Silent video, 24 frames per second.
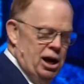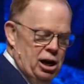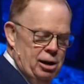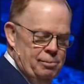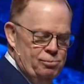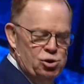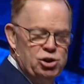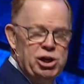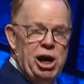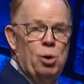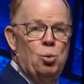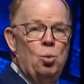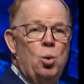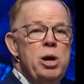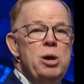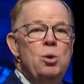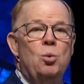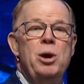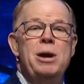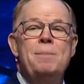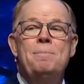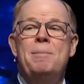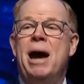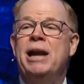up and saying, we,
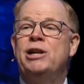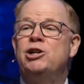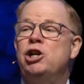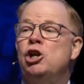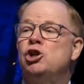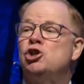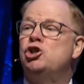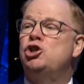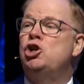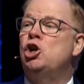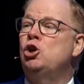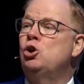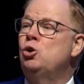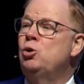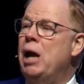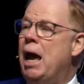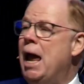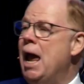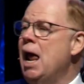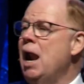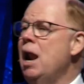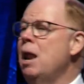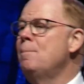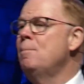we met this dude,
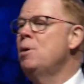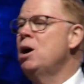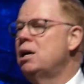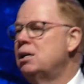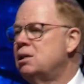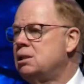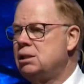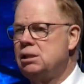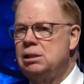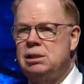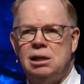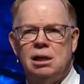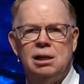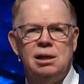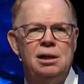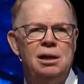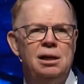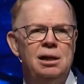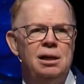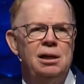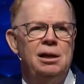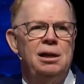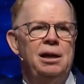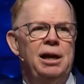Elymas.
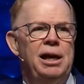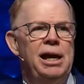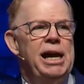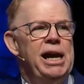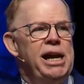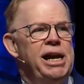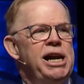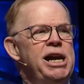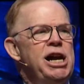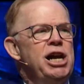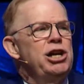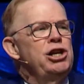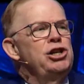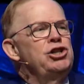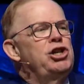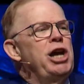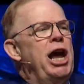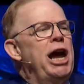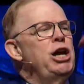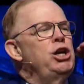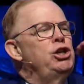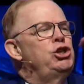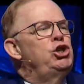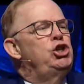He is
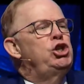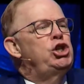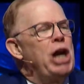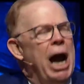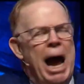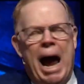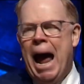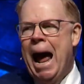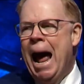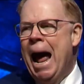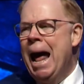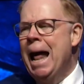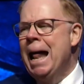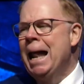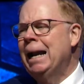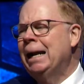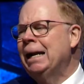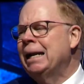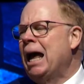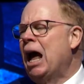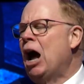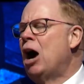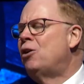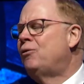a child
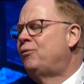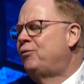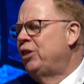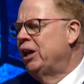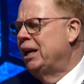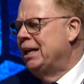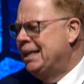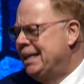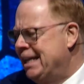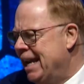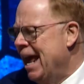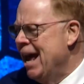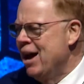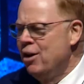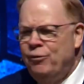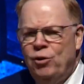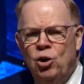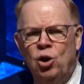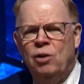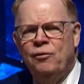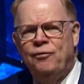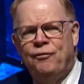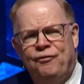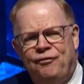of the
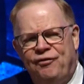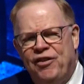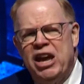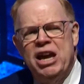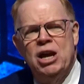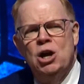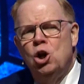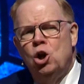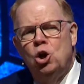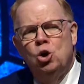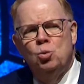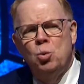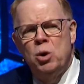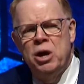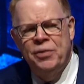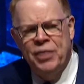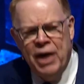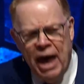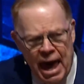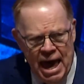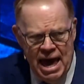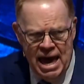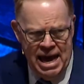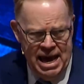devil filled with
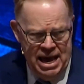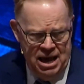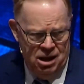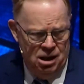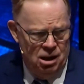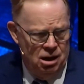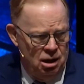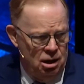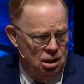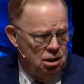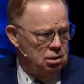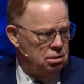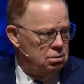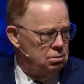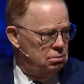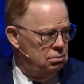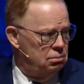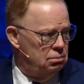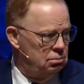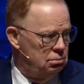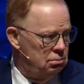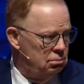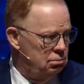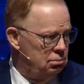hell.
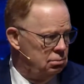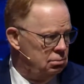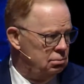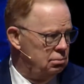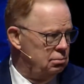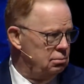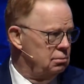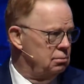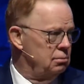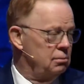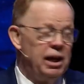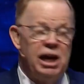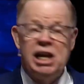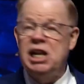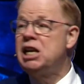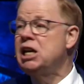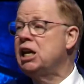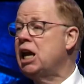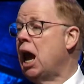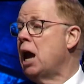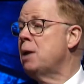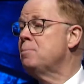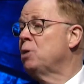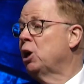And he
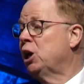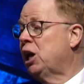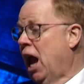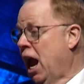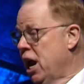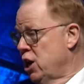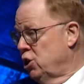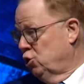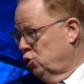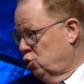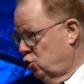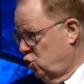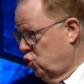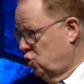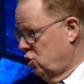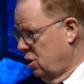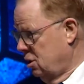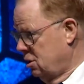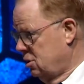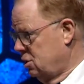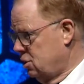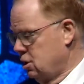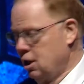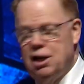came against
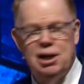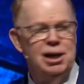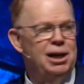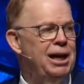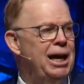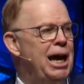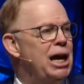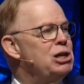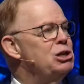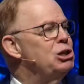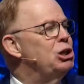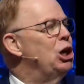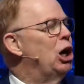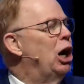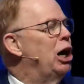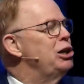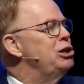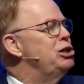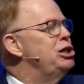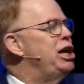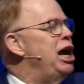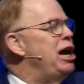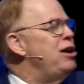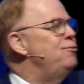us, and
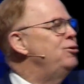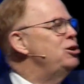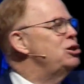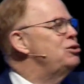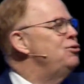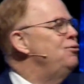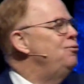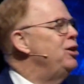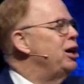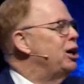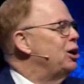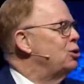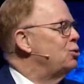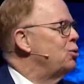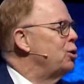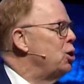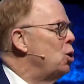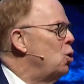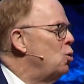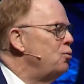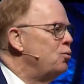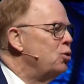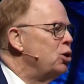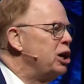God gave us victory
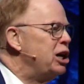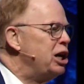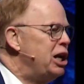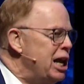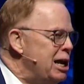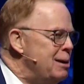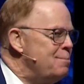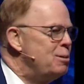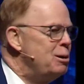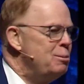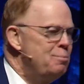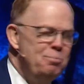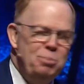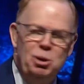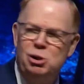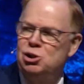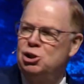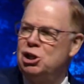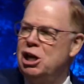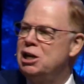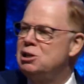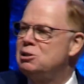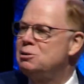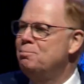over a demon
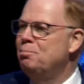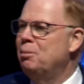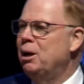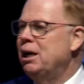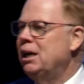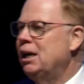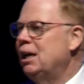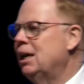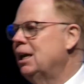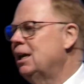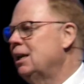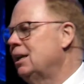possessed man.